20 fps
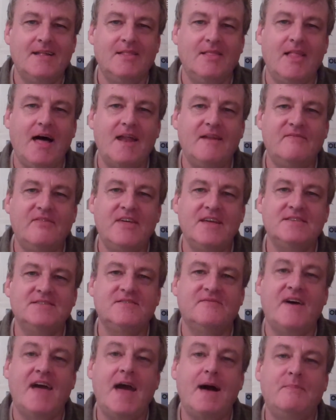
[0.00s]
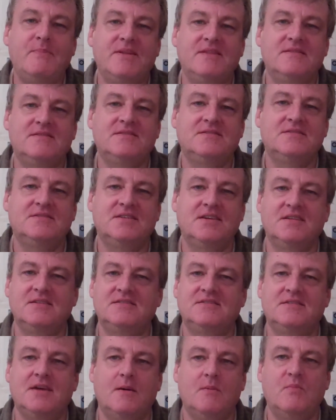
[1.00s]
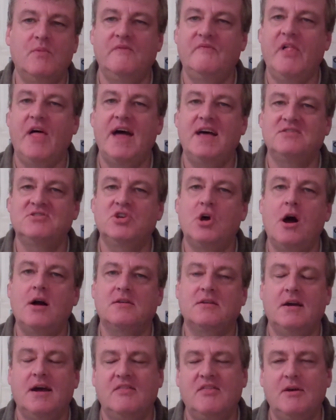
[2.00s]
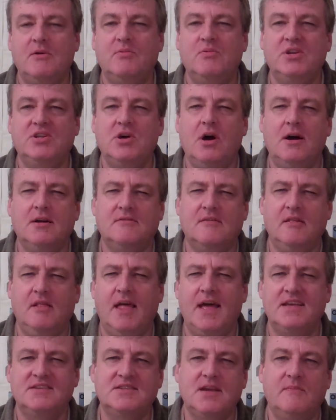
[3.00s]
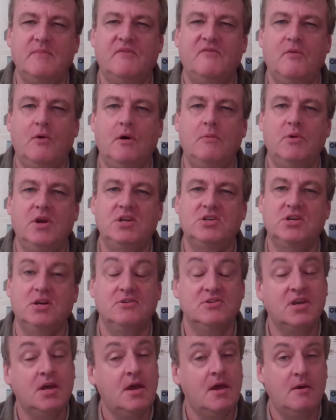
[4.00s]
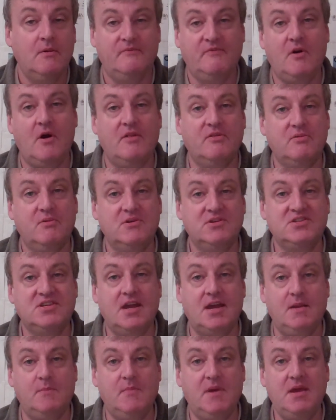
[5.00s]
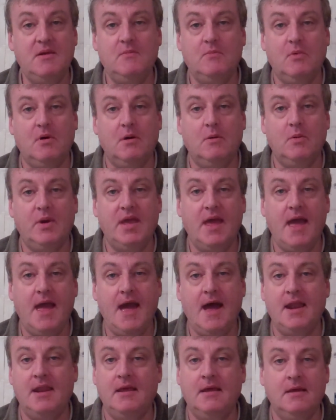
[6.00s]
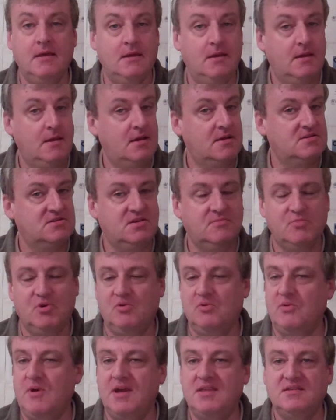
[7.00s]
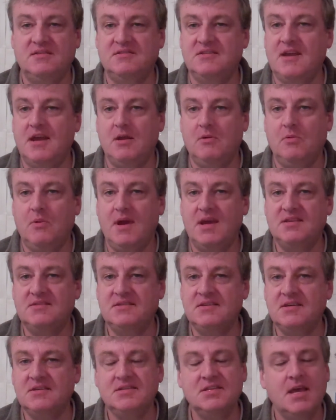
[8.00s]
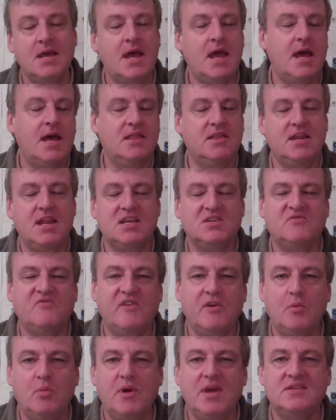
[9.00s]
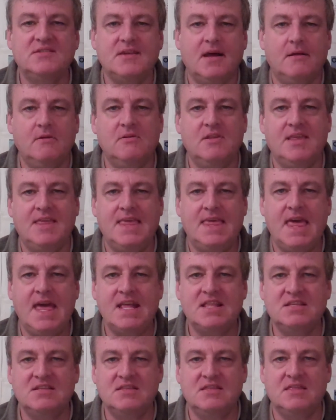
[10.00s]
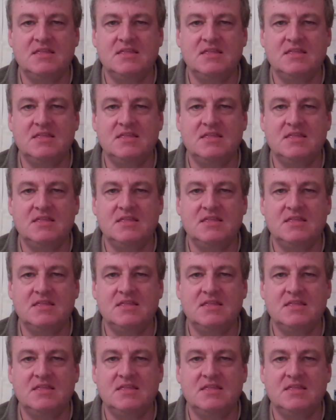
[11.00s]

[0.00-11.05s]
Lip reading: lot of things have happened since we've last talked, and I think we talked last time before regionals, gone through a state meet where we had some great state races. In the next few weeks, I'll get